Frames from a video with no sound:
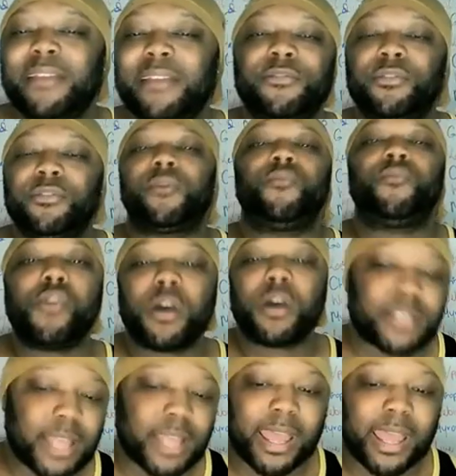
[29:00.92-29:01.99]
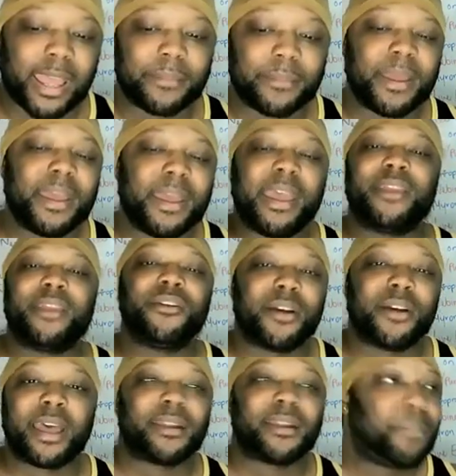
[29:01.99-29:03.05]
paid for it one time and
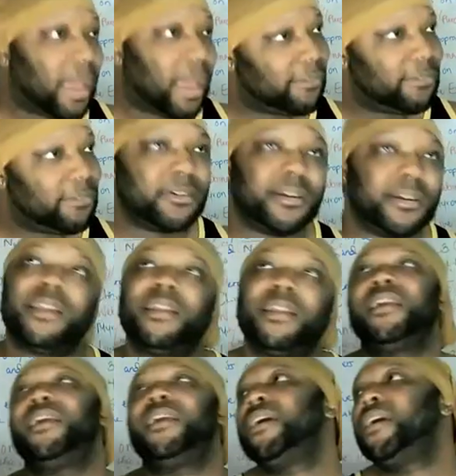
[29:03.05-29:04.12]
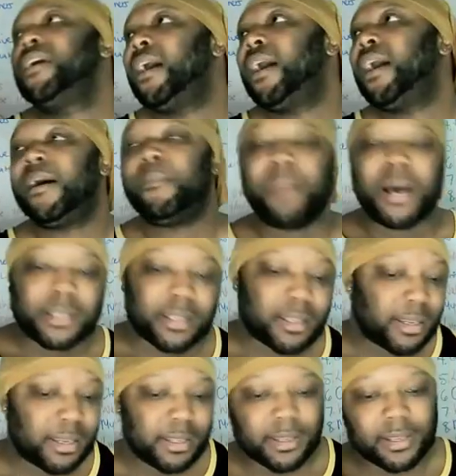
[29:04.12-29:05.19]
you don't have to pay for any uh,
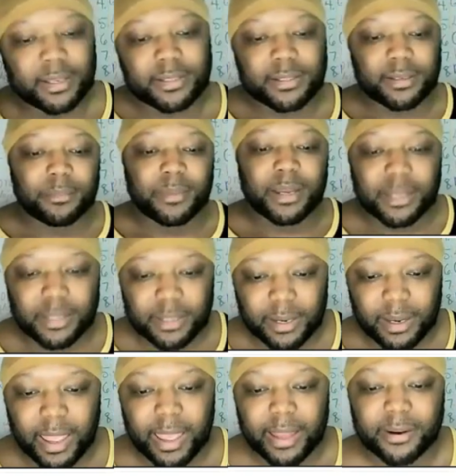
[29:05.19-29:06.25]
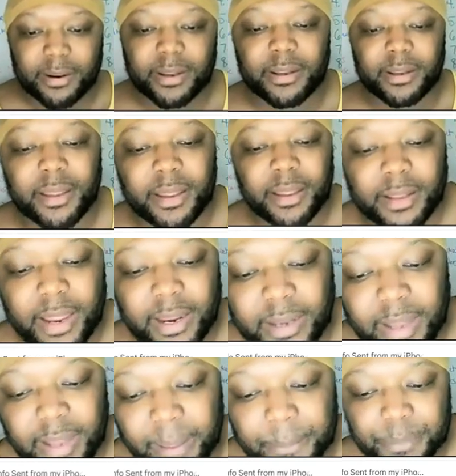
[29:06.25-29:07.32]
monthly this or monthly that or anything
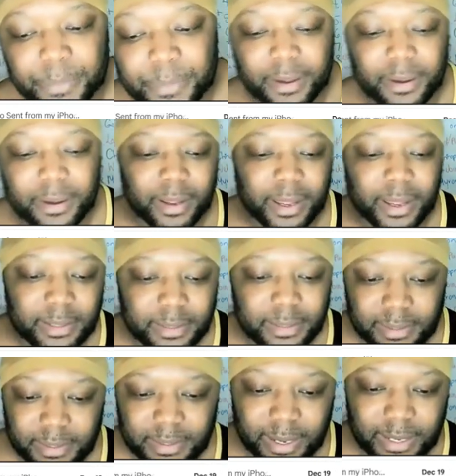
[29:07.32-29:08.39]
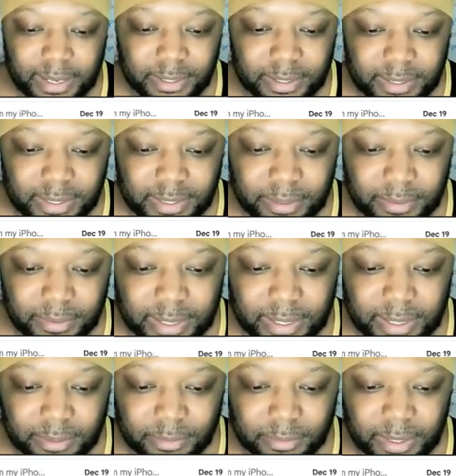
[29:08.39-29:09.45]
like that. Okay. So as you can see, we
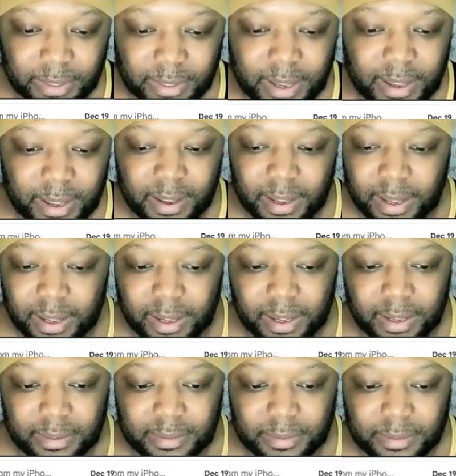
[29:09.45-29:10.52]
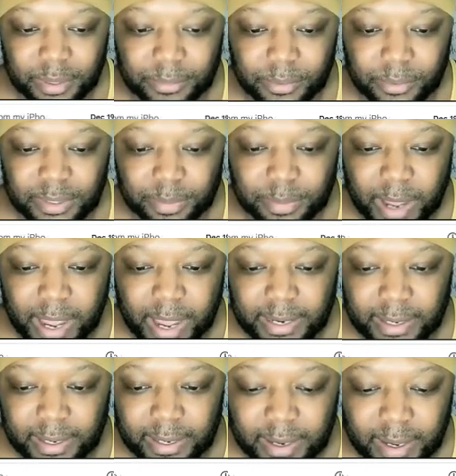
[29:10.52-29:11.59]
get some re, uh, some people
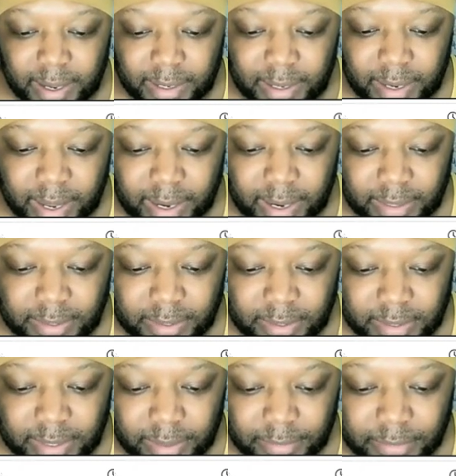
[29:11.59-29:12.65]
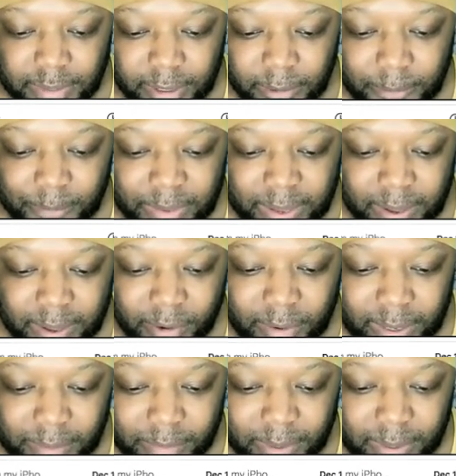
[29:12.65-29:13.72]
responding and all of that extra stuff. So
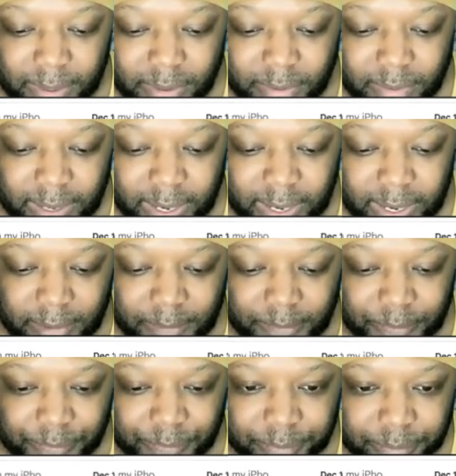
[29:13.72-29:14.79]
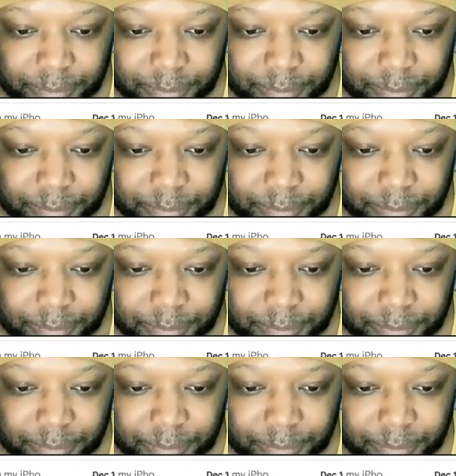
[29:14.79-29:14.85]
what I'm going to do now